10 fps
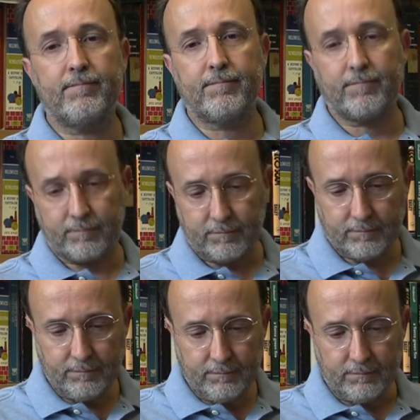
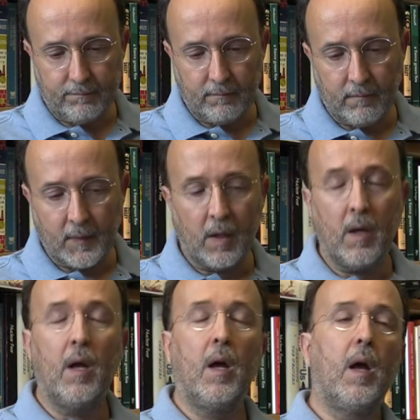
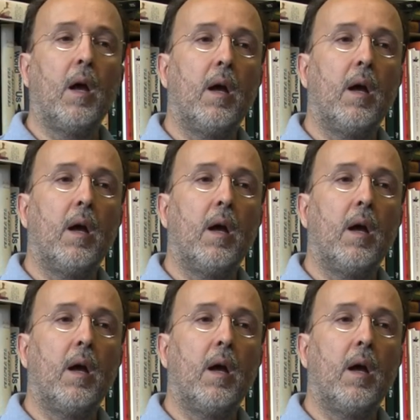[no speech]